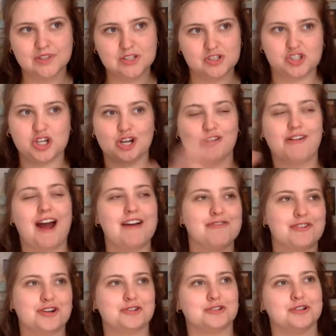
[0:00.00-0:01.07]

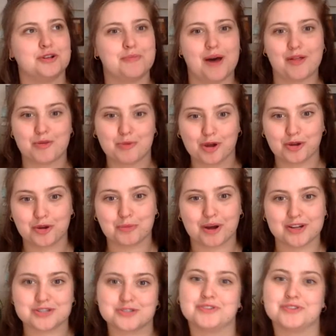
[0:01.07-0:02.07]
geographical about the book you're about to